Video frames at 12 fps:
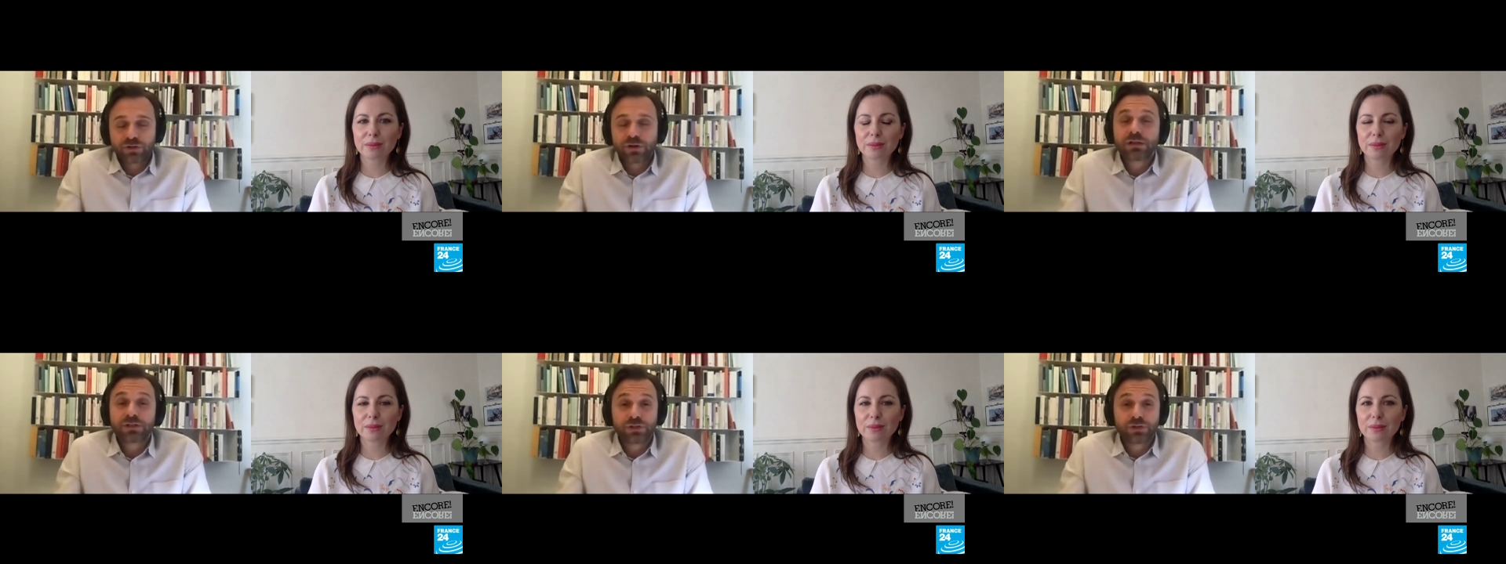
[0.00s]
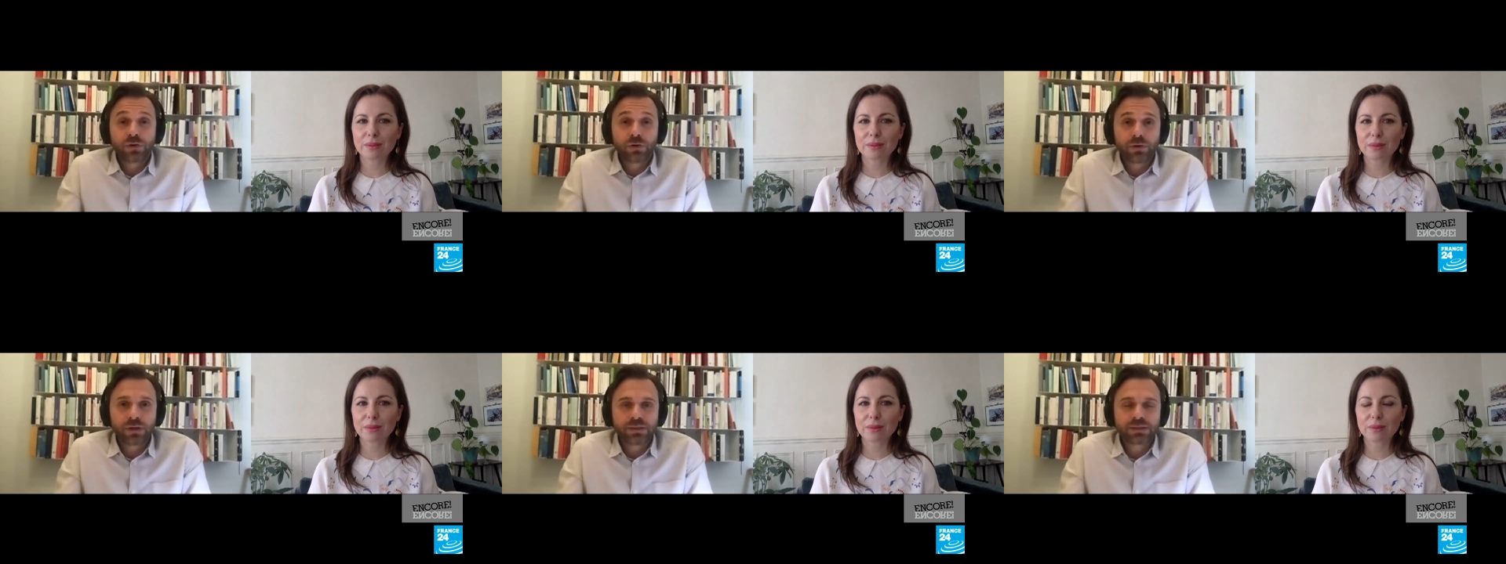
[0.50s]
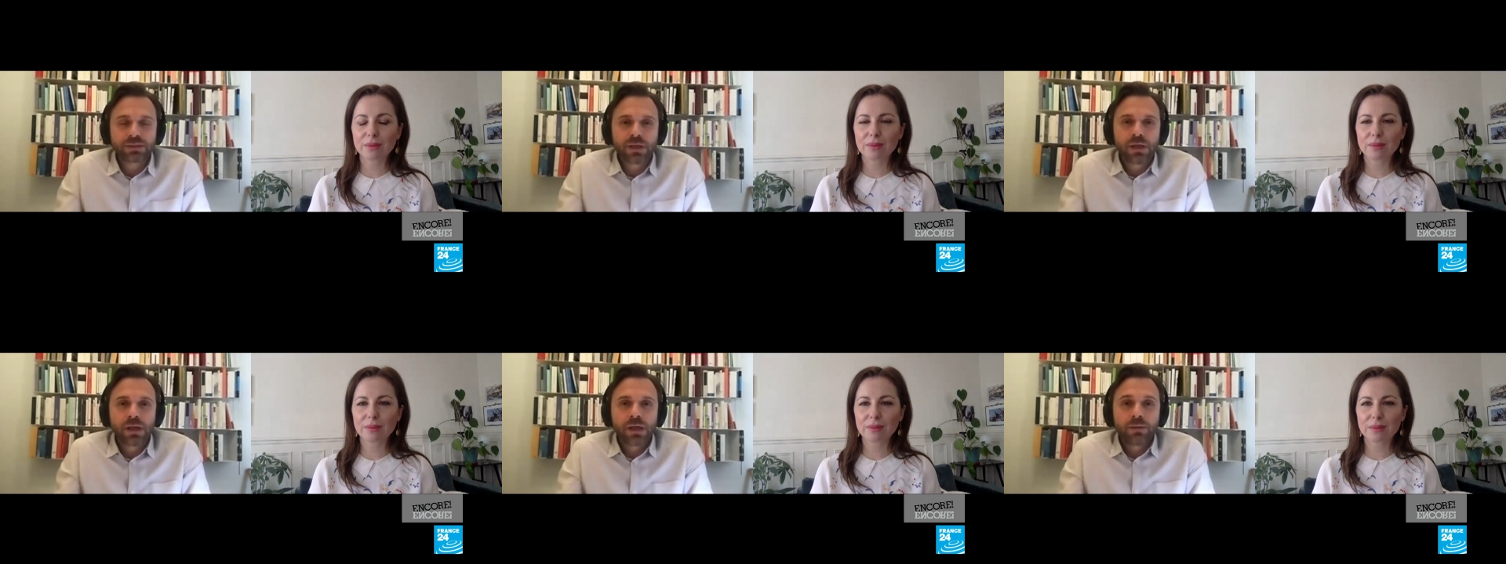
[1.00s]
Speaker 1: stories,
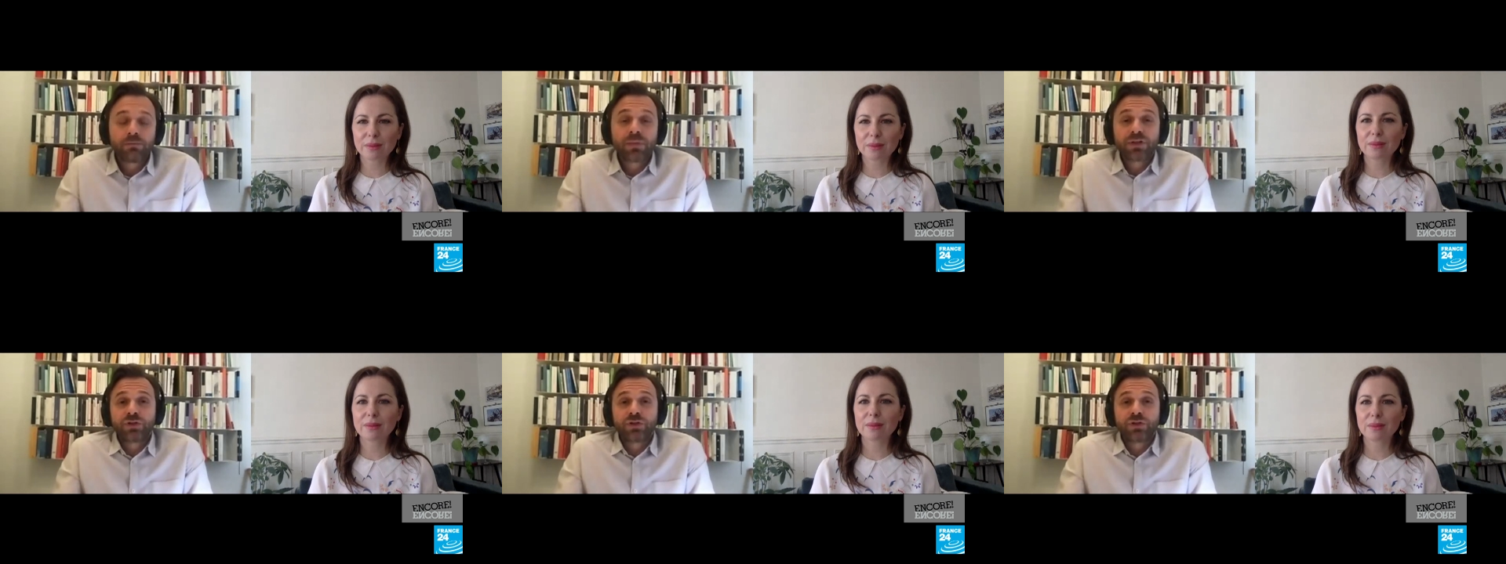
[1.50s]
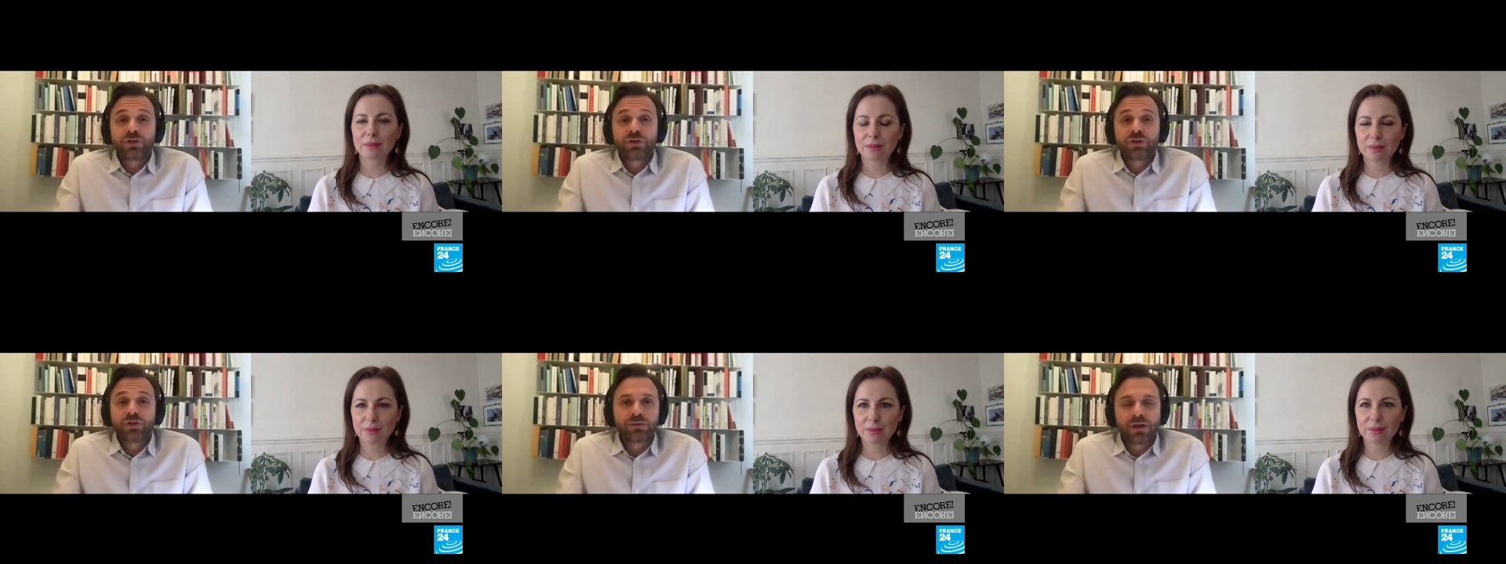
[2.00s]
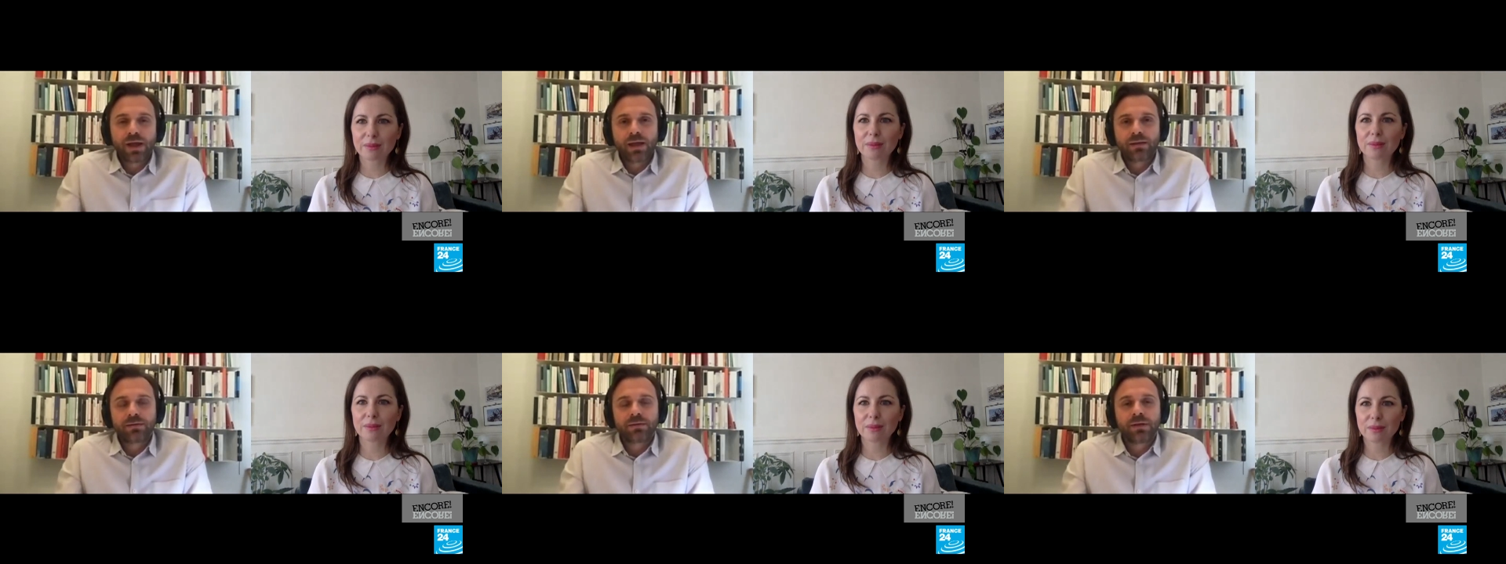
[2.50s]
but you want to get